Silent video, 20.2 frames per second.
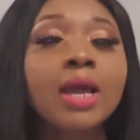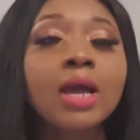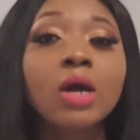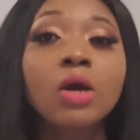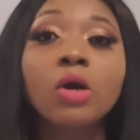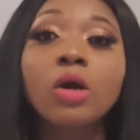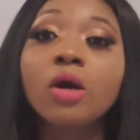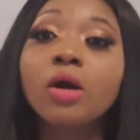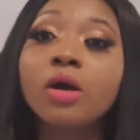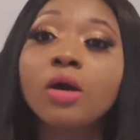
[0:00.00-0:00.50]

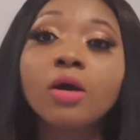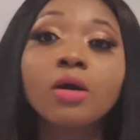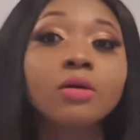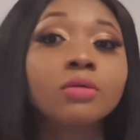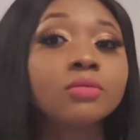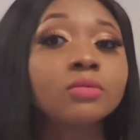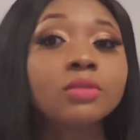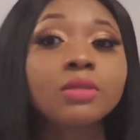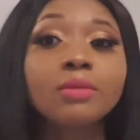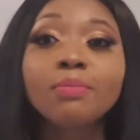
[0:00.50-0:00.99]

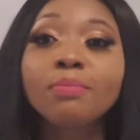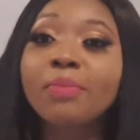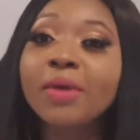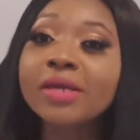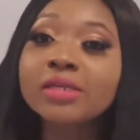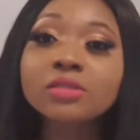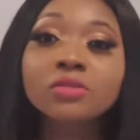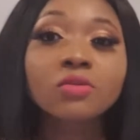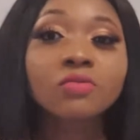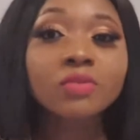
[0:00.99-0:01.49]
The
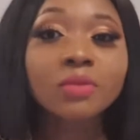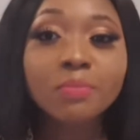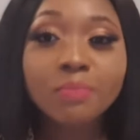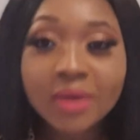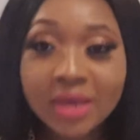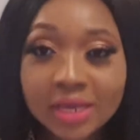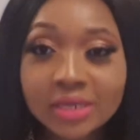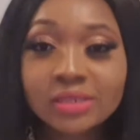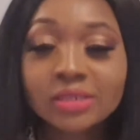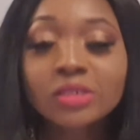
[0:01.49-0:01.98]
best of the
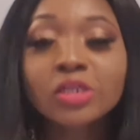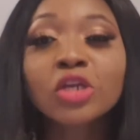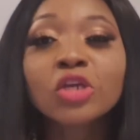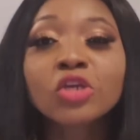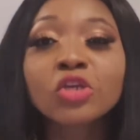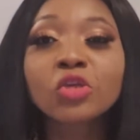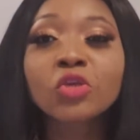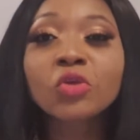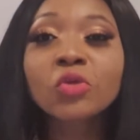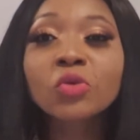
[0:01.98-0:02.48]
best,
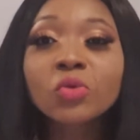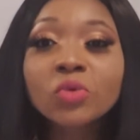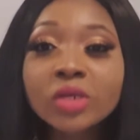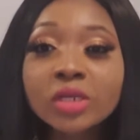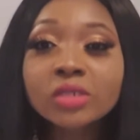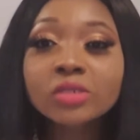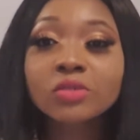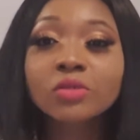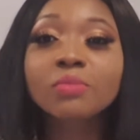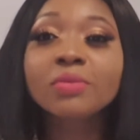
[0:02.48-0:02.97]
you
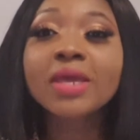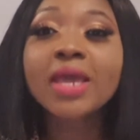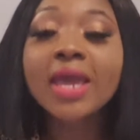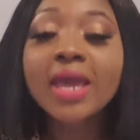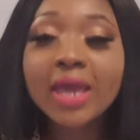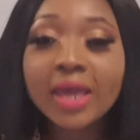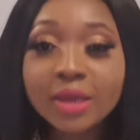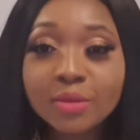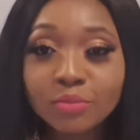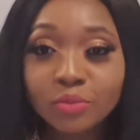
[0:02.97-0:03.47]
need to be
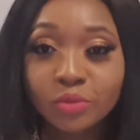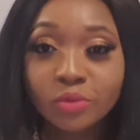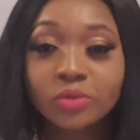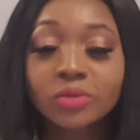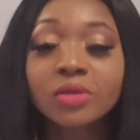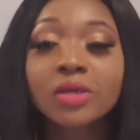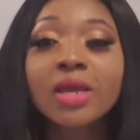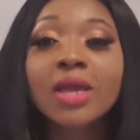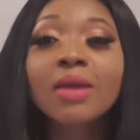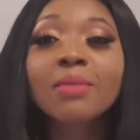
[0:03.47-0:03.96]
able